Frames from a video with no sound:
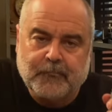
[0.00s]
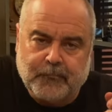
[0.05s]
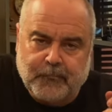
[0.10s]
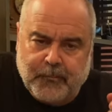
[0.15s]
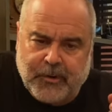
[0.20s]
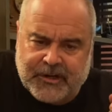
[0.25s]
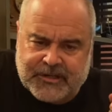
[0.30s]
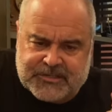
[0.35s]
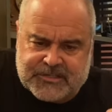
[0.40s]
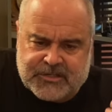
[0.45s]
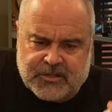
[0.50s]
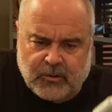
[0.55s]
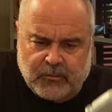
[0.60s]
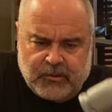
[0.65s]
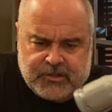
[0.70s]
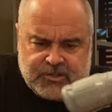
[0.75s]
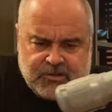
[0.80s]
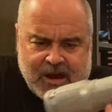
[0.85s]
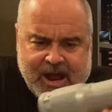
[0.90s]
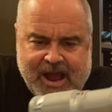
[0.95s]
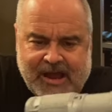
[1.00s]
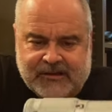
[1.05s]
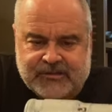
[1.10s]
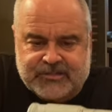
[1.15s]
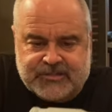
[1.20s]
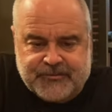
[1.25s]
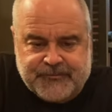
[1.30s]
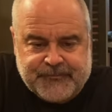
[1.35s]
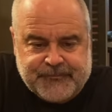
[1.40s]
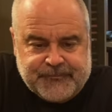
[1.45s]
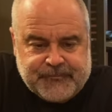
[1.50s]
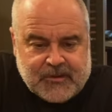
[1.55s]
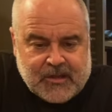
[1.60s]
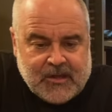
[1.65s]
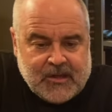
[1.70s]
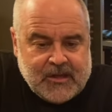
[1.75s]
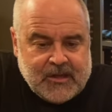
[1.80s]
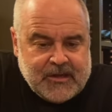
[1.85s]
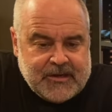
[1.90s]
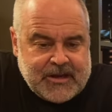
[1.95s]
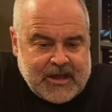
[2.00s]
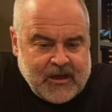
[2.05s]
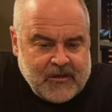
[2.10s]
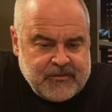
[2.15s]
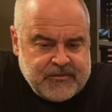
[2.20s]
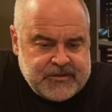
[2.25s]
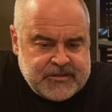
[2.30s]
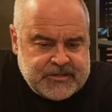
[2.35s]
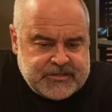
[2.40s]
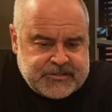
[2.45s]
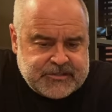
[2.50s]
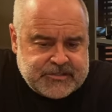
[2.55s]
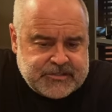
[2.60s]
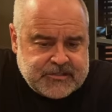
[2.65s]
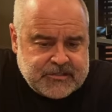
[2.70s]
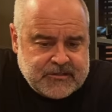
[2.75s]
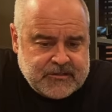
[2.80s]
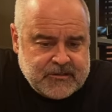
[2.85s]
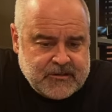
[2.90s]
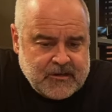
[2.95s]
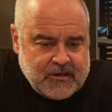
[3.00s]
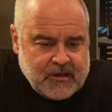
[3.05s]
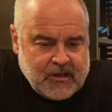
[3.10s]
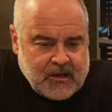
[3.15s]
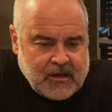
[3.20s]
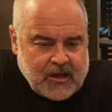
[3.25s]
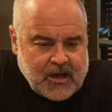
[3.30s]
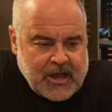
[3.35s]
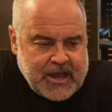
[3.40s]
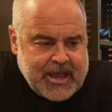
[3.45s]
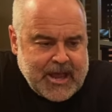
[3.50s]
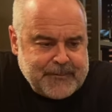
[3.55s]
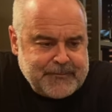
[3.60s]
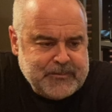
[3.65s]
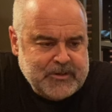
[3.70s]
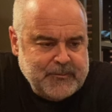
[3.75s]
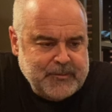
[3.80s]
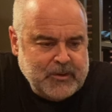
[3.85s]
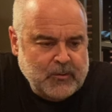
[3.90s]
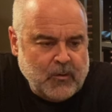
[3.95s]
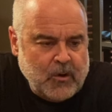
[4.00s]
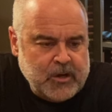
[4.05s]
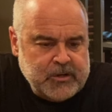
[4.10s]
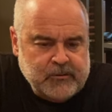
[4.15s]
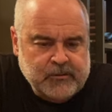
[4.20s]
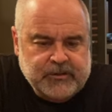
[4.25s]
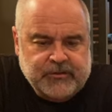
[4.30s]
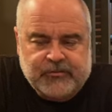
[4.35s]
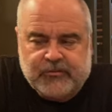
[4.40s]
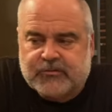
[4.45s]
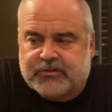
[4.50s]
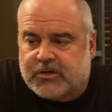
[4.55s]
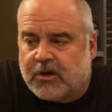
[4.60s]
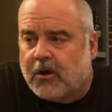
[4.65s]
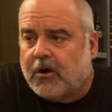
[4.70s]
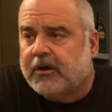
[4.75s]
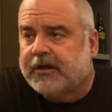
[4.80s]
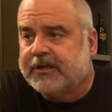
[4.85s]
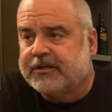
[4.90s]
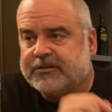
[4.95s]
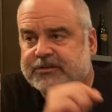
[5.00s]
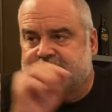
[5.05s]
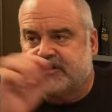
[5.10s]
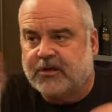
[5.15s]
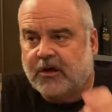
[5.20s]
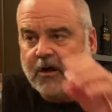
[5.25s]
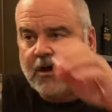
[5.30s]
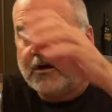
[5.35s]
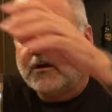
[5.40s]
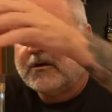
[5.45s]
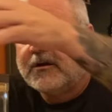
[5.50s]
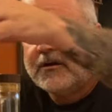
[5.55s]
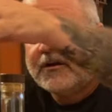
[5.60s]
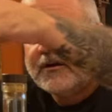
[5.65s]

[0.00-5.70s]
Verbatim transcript: but it still retracts. Now this, I happened to be wandering through Target and saw.